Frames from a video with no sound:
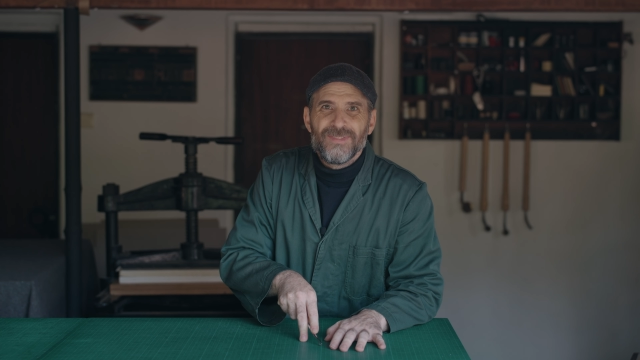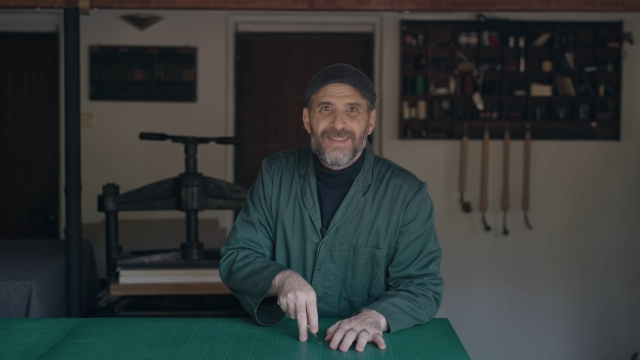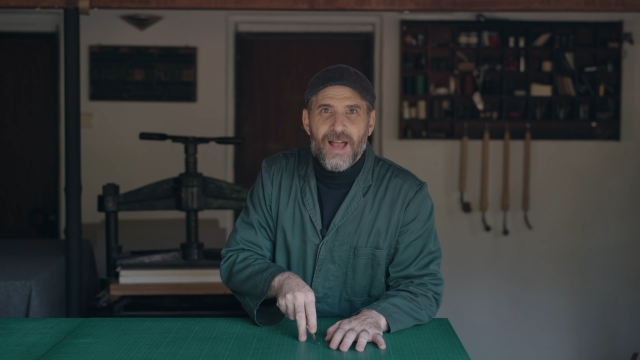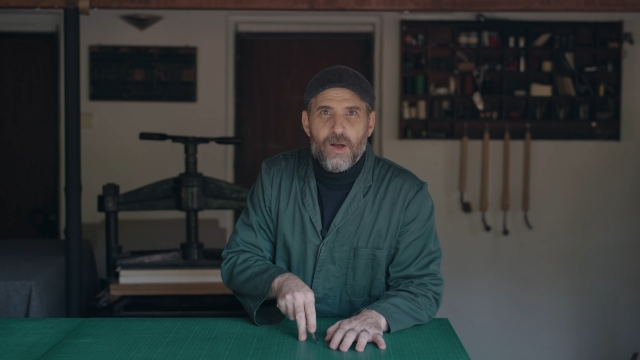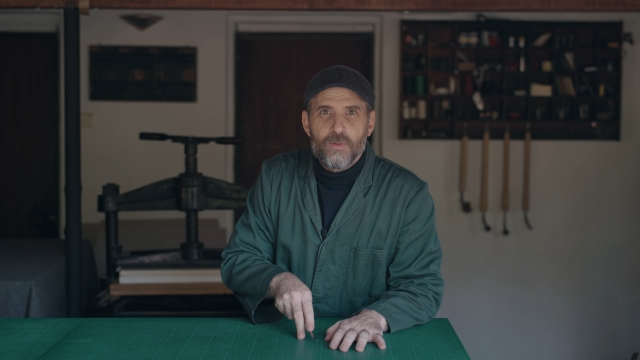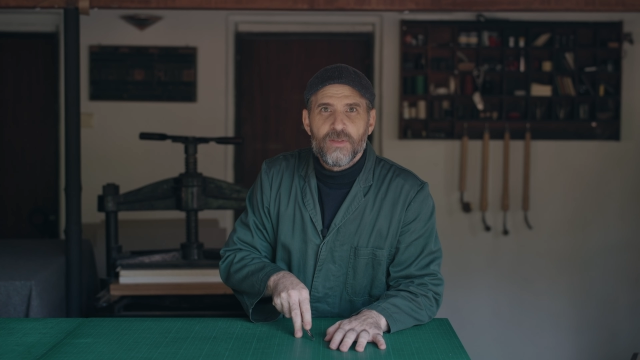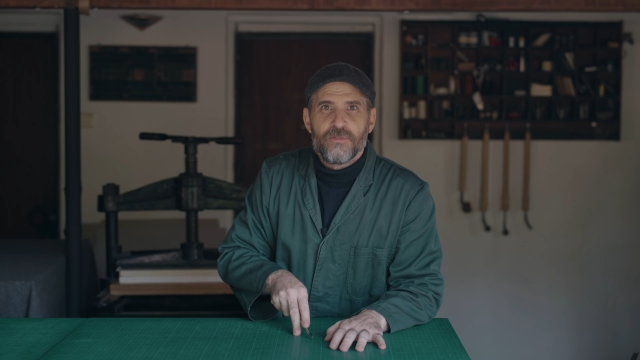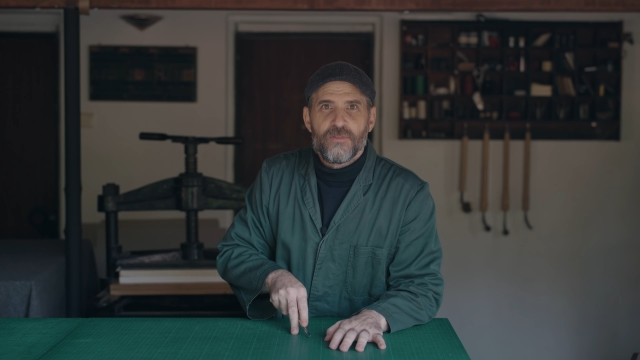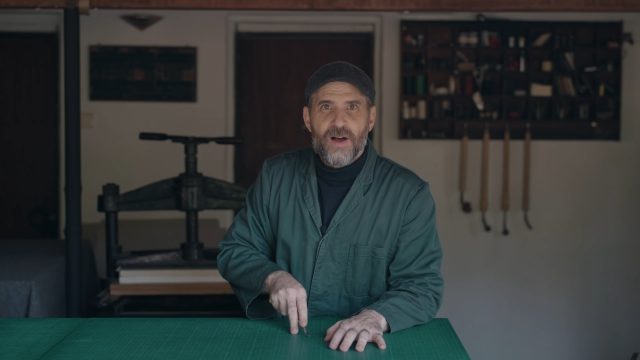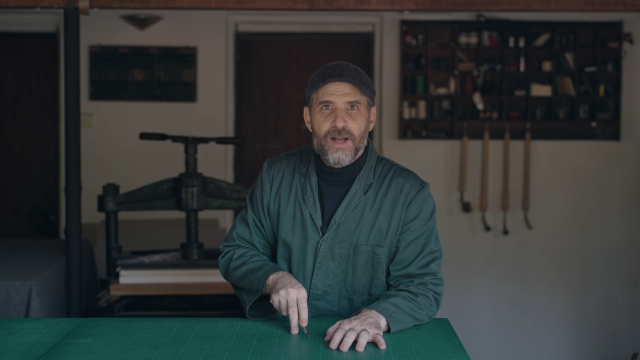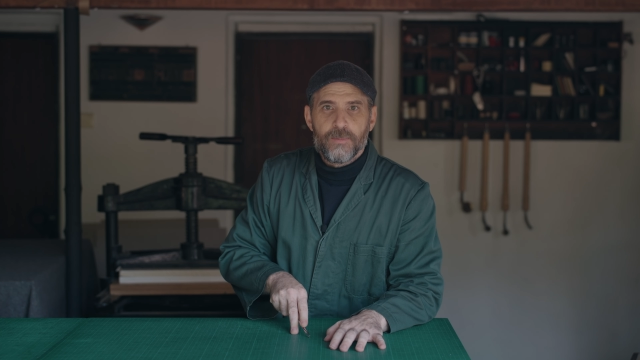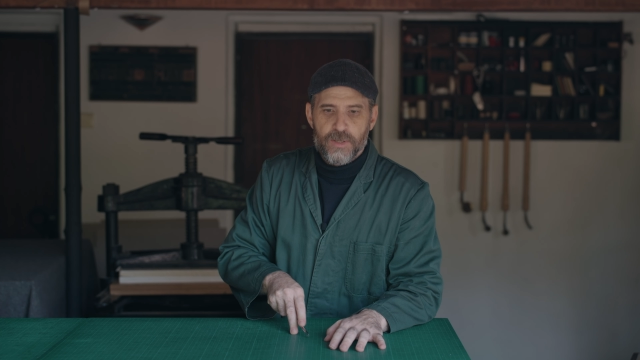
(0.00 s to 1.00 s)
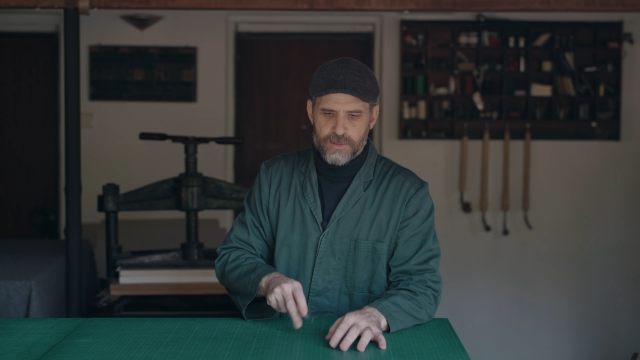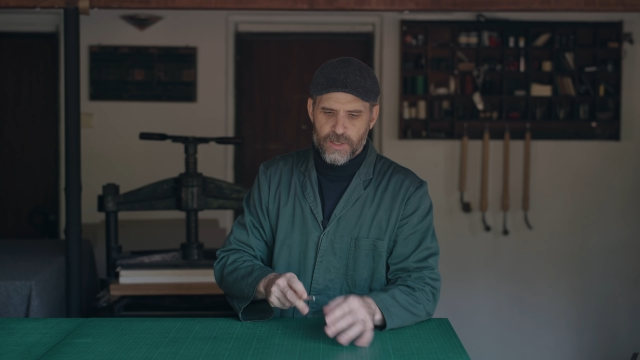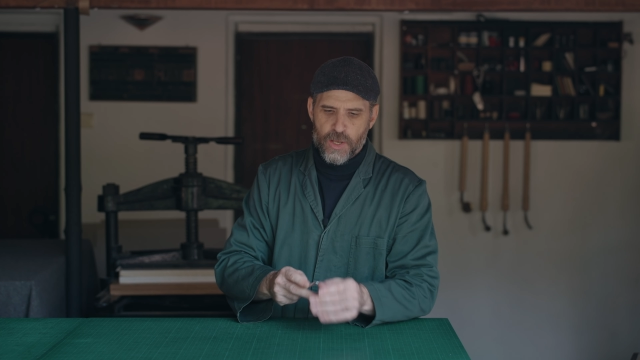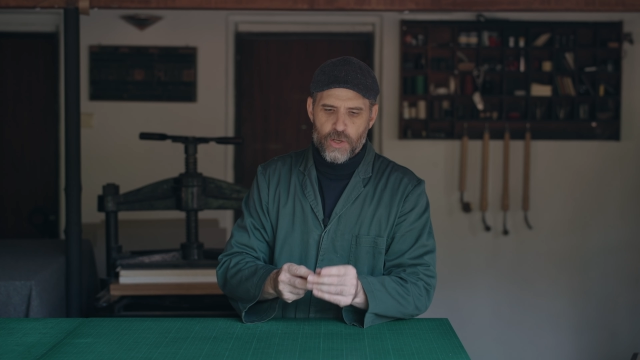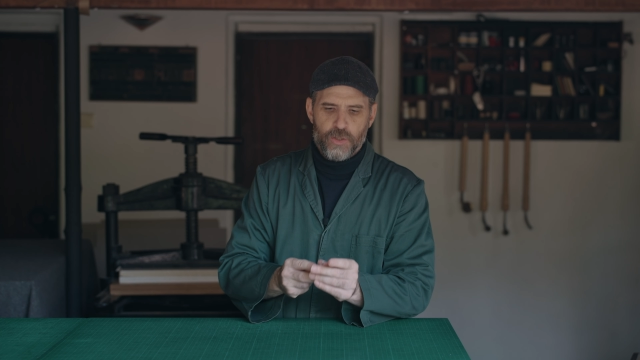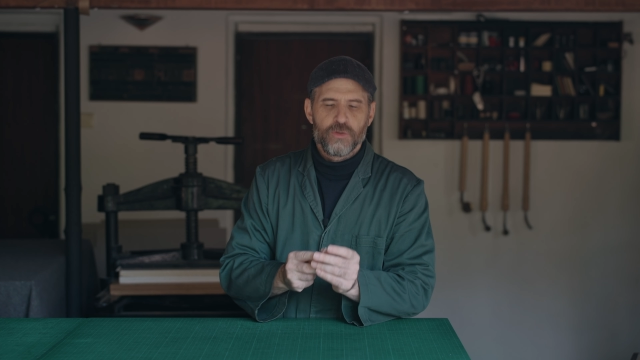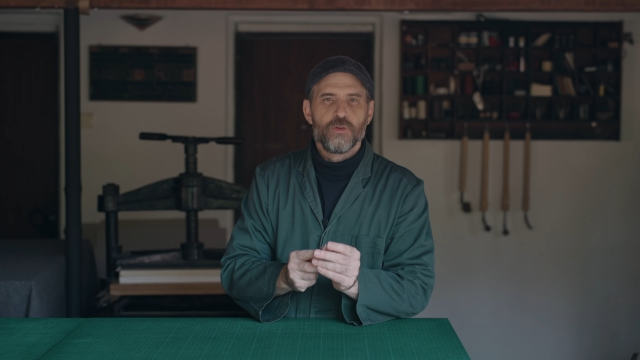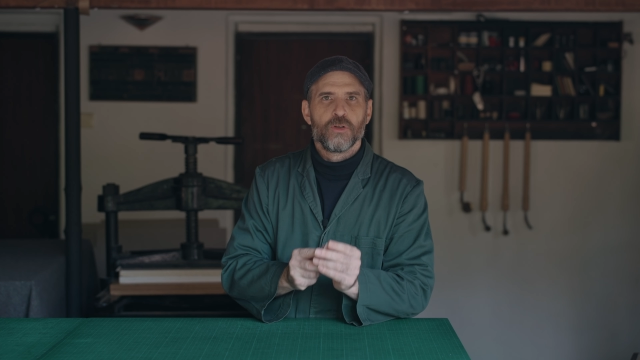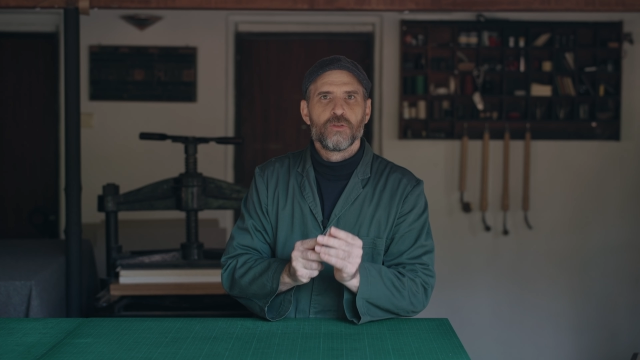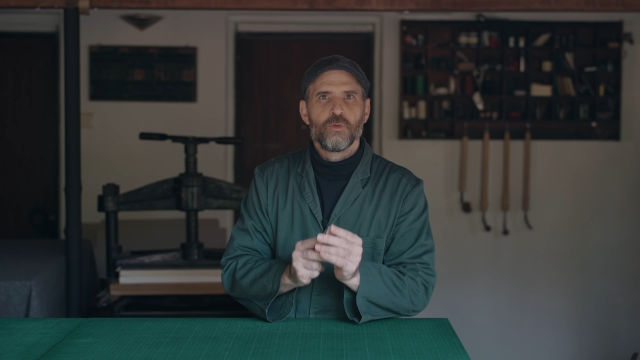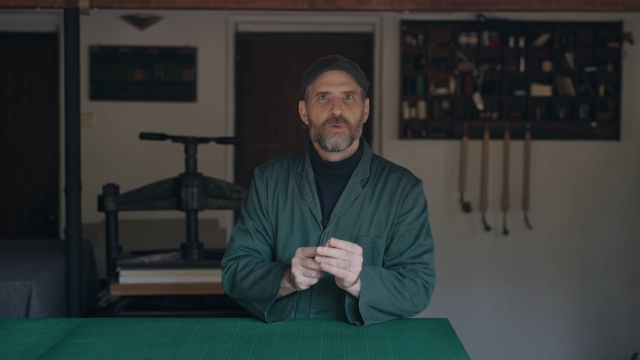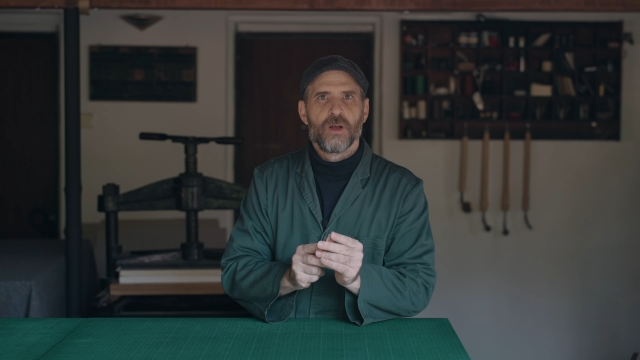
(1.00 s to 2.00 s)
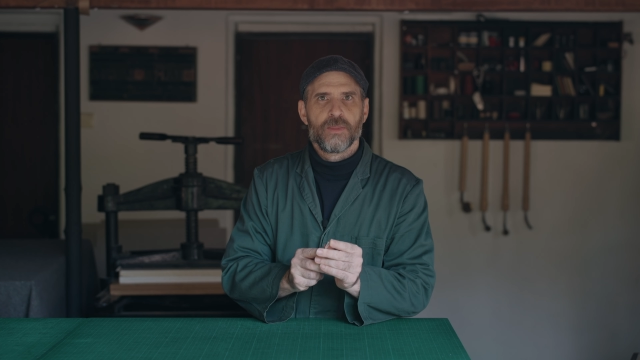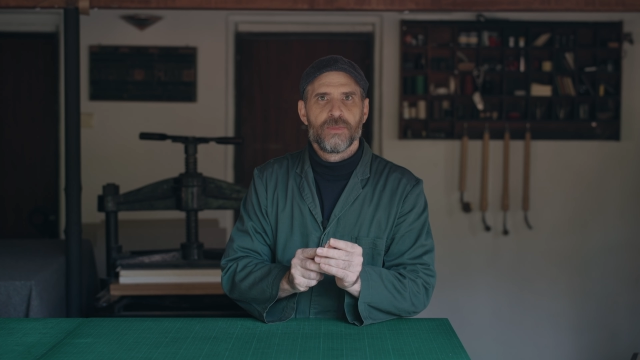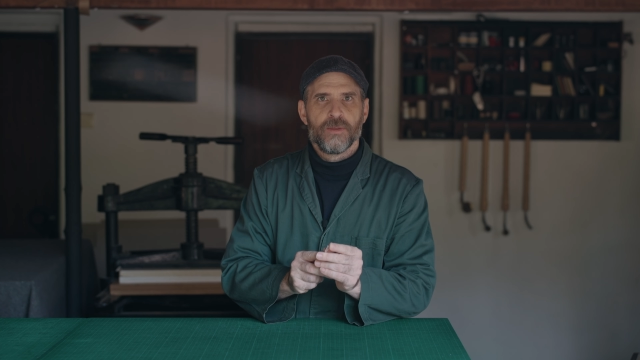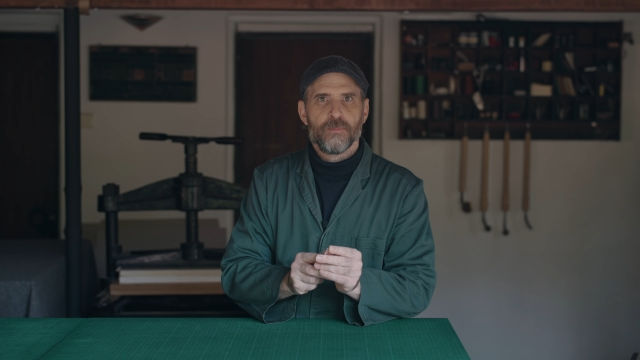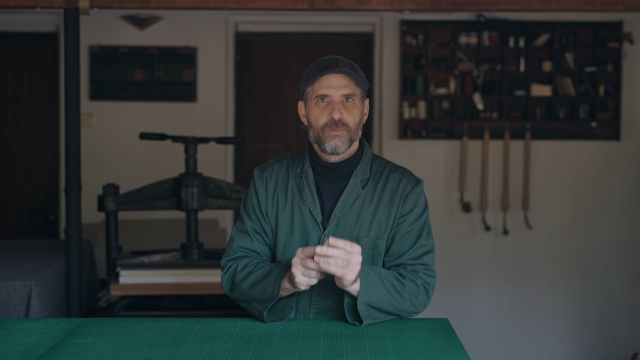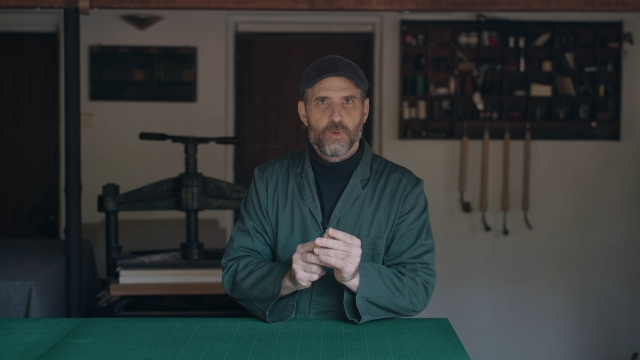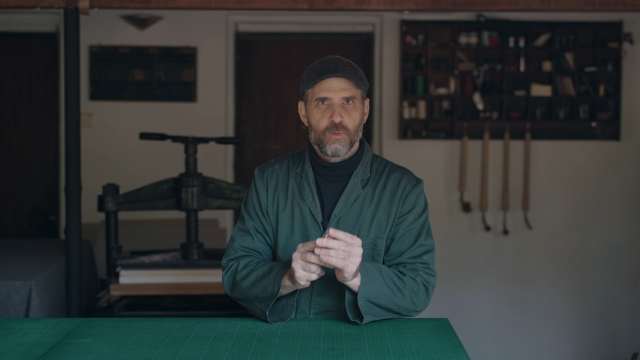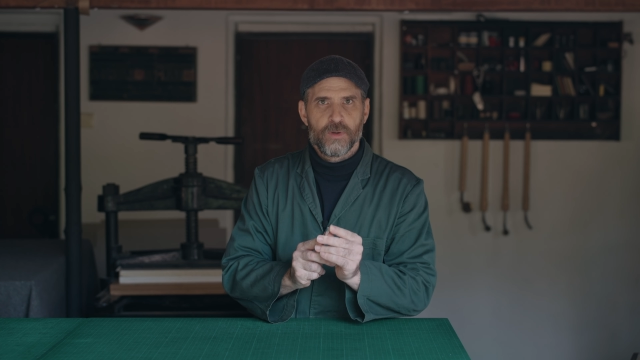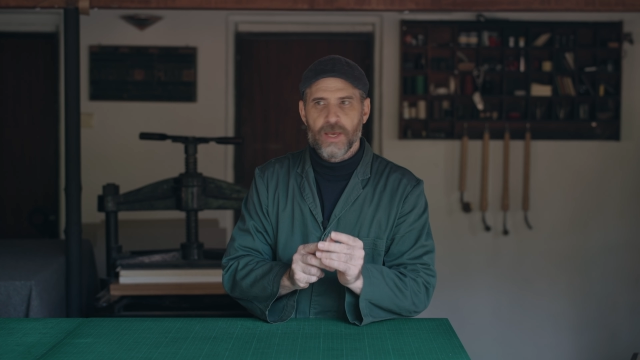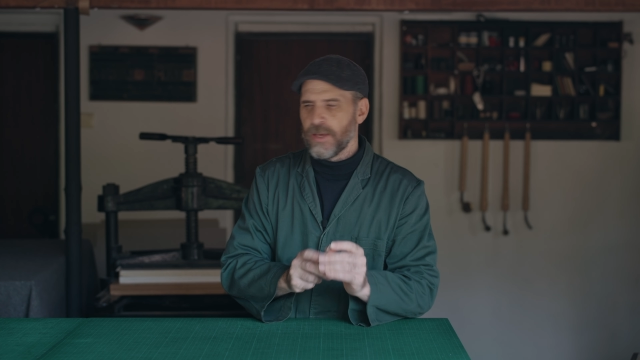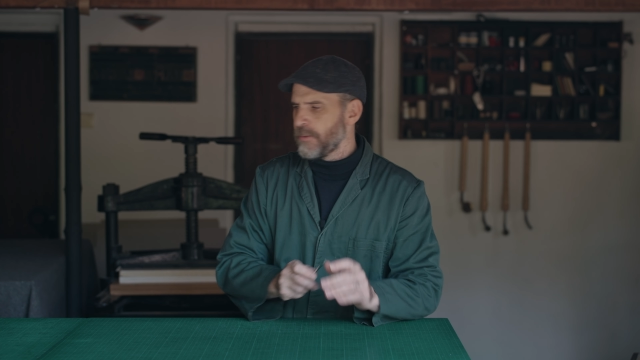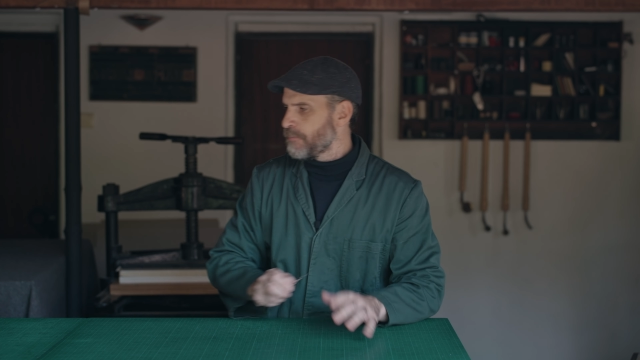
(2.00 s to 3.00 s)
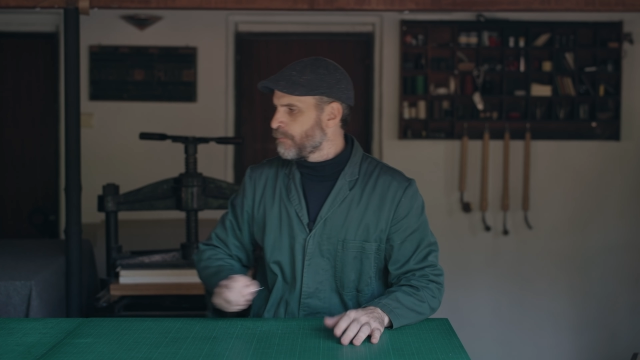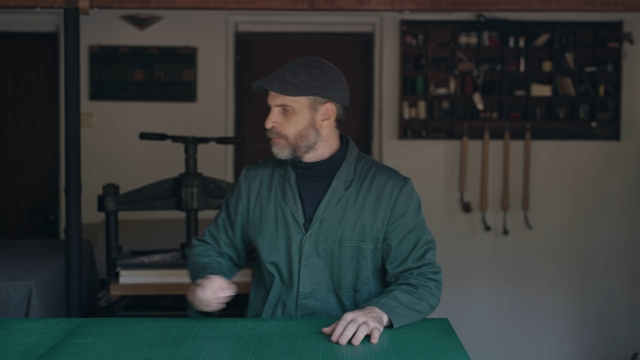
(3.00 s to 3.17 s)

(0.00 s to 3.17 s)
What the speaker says: down the fibers, not to cut them, okay?